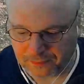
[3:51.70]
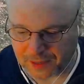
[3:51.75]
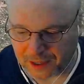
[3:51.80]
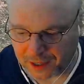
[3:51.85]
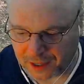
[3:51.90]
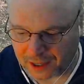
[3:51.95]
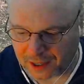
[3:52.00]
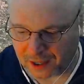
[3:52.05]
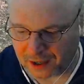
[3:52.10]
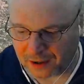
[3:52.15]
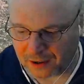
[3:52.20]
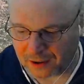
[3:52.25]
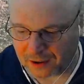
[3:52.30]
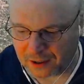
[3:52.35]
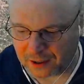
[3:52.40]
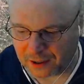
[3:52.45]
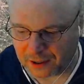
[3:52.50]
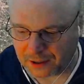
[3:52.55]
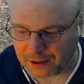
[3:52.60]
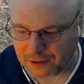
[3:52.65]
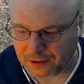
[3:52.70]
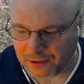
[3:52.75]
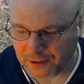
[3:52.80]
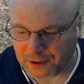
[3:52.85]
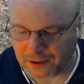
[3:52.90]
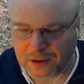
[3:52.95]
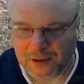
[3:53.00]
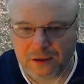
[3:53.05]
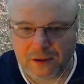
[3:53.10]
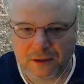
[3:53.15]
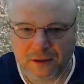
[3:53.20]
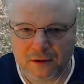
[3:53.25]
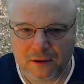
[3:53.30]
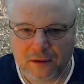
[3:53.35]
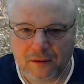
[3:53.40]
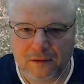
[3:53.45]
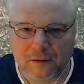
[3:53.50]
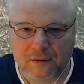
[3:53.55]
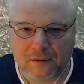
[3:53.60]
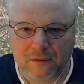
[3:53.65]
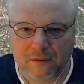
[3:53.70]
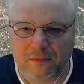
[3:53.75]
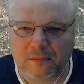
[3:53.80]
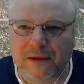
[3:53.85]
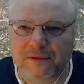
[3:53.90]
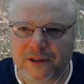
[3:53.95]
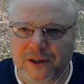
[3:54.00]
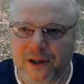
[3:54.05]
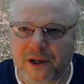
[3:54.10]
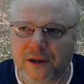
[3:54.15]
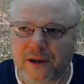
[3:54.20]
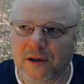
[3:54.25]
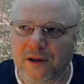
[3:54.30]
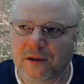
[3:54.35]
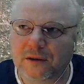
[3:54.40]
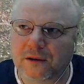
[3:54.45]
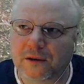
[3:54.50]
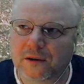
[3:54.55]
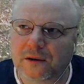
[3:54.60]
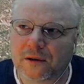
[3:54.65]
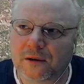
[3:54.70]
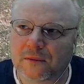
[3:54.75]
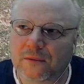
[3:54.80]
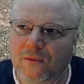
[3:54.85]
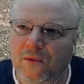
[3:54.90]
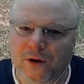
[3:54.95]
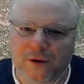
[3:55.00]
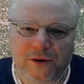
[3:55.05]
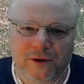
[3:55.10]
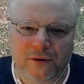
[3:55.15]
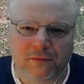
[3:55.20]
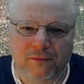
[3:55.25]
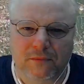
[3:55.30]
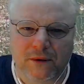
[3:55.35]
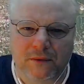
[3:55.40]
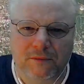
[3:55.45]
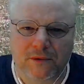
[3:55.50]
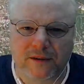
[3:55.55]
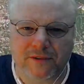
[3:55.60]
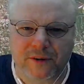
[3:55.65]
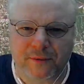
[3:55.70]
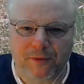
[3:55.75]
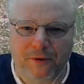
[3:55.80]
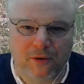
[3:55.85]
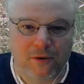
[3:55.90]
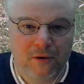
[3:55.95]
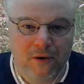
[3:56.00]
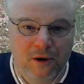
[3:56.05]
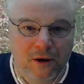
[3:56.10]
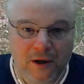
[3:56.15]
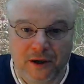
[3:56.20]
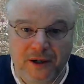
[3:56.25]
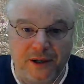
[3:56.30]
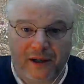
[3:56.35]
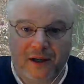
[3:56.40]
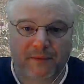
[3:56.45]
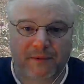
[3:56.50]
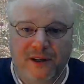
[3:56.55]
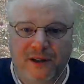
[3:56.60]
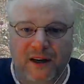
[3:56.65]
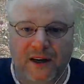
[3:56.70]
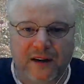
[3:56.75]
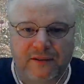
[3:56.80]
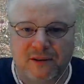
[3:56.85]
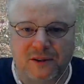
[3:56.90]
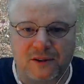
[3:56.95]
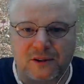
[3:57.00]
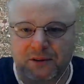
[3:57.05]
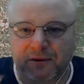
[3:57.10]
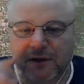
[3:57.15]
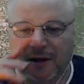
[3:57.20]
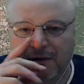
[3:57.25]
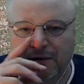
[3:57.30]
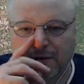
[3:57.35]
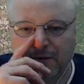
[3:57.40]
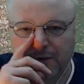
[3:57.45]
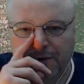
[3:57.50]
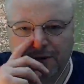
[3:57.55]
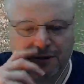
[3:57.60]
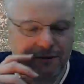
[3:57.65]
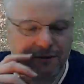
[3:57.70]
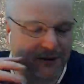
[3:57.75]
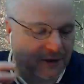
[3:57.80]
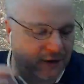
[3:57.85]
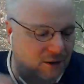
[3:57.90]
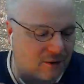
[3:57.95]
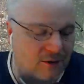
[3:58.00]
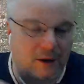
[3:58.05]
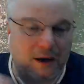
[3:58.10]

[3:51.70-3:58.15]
Air and the Mavic Air and the Mavic Pro. Again, I'm a novice, so I don't really know these that well.